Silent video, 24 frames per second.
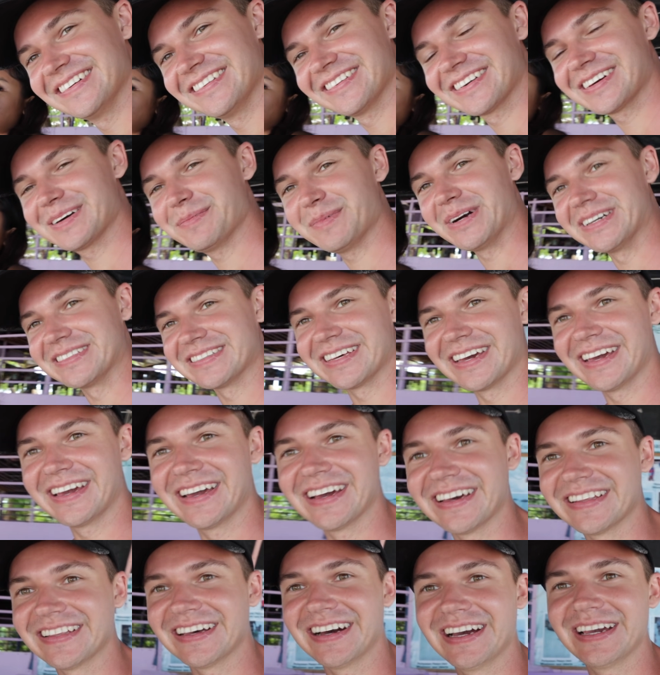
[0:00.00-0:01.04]
Look at my
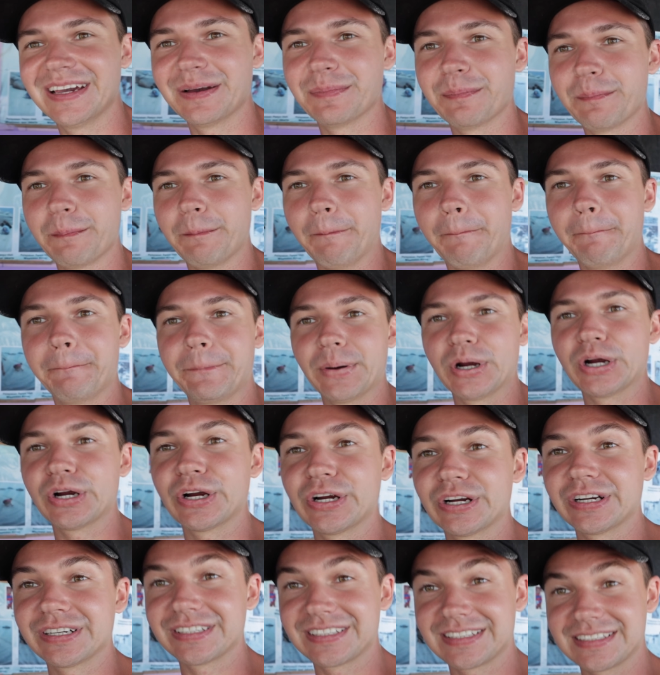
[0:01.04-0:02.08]
tan. I am
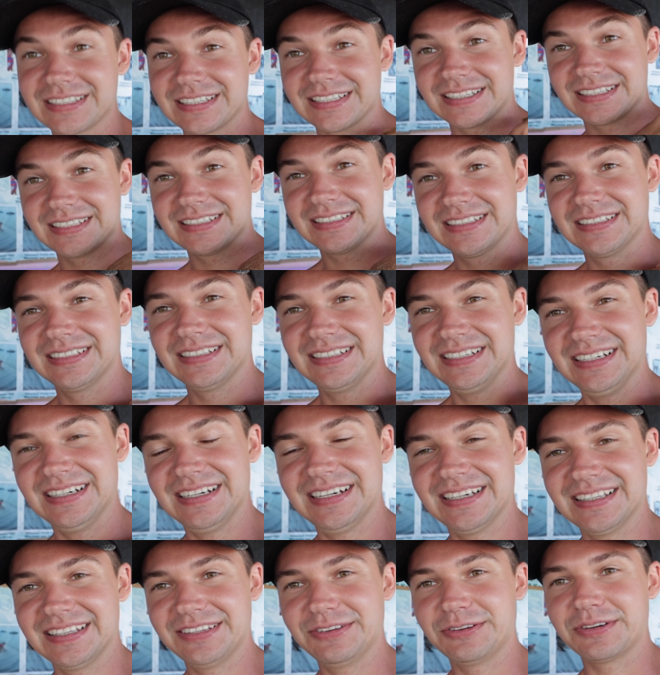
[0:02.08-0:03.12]
burnt.
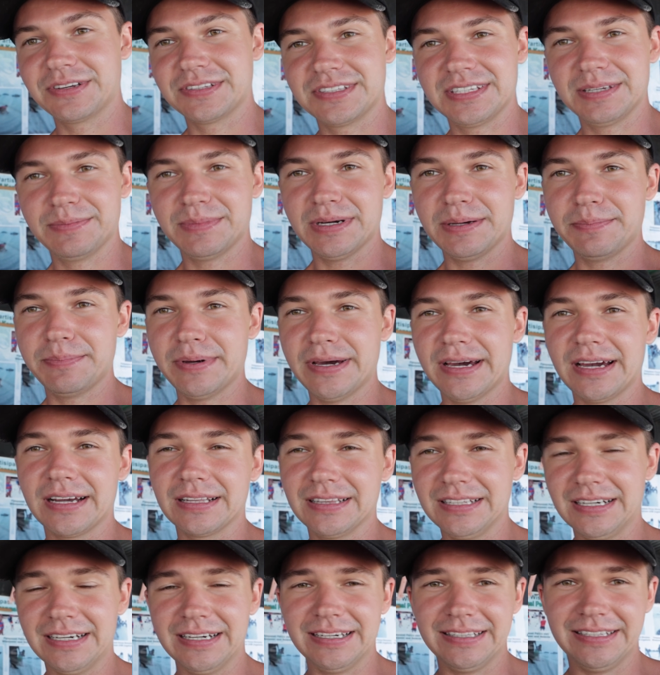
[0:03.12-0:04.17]
And you can see my bag
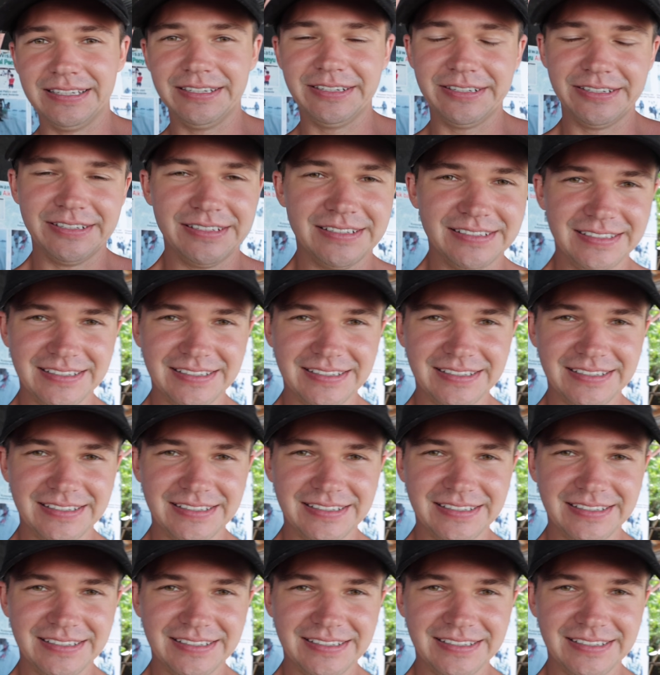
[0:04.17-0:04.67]
line here.